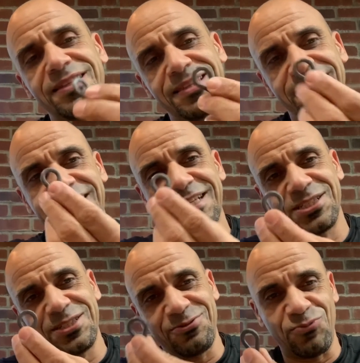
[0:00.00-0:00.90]

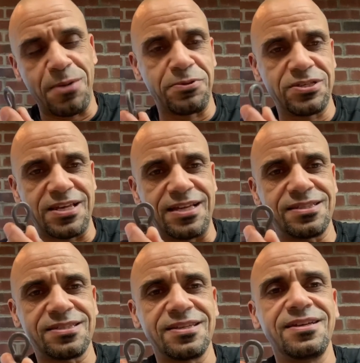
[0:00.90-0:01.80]
This
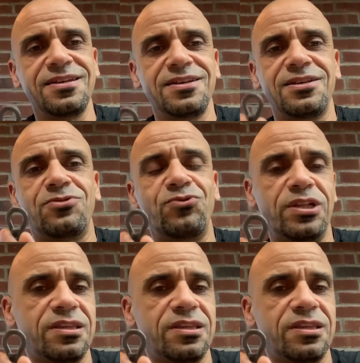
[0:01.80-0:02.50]
represents really